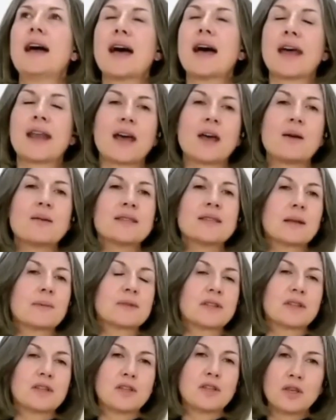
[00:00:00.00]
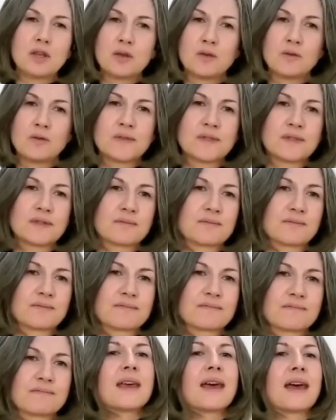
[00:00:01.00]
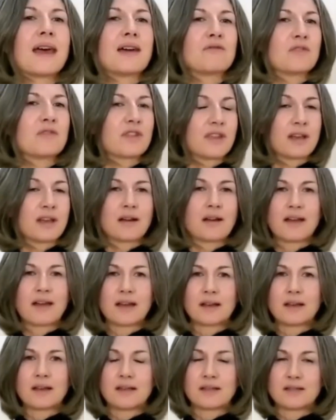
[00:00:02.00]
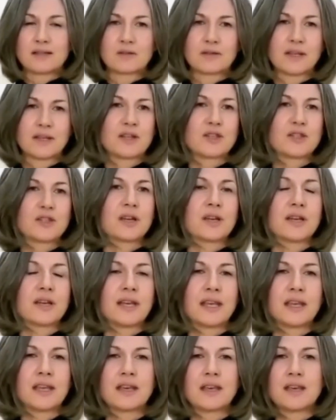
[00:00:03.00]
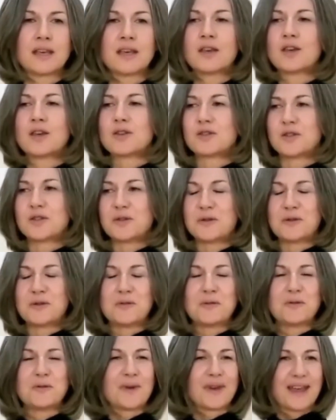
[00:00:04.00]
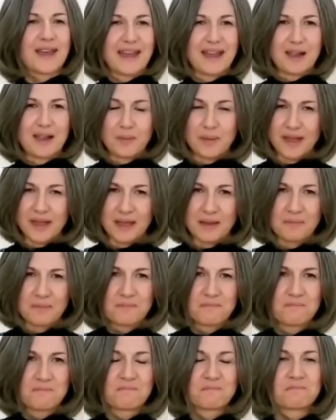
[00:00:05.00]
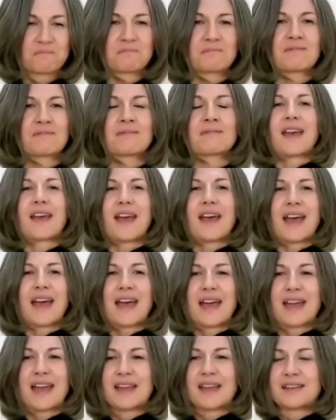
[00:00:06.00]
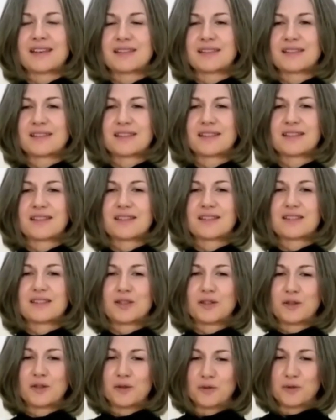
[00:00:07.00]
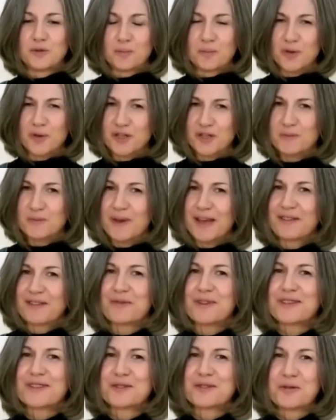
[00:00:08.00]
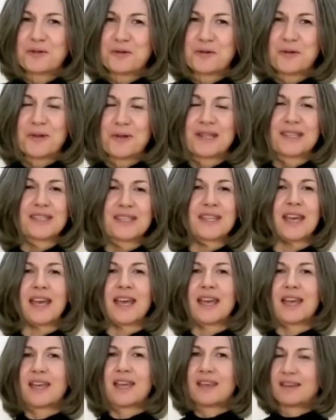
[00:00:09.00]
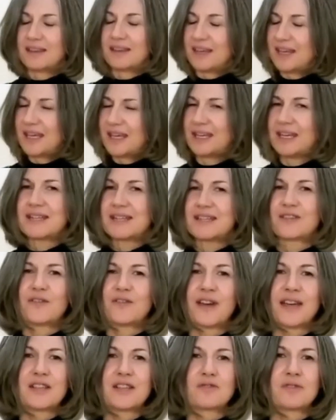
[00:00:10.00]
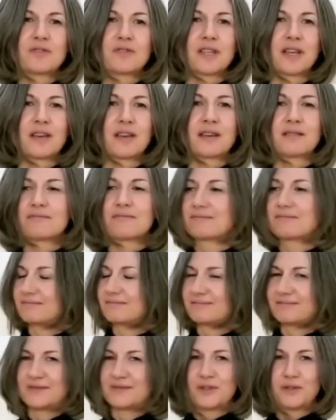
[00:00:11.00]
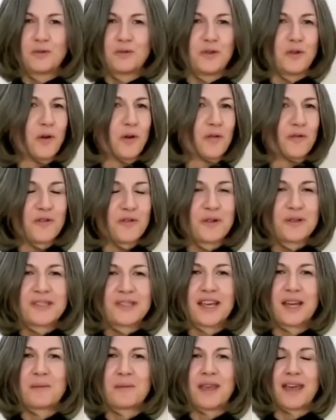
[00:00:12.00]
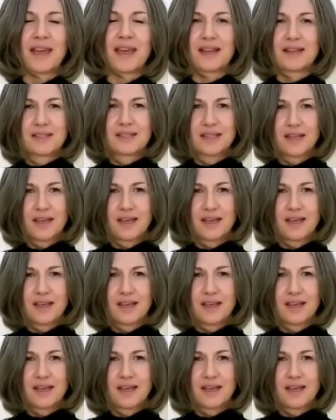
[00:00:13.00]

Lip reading: And I was able to use everything I had learned on that journey to help him and to push back with school and say he needs a phased return, not full time yet.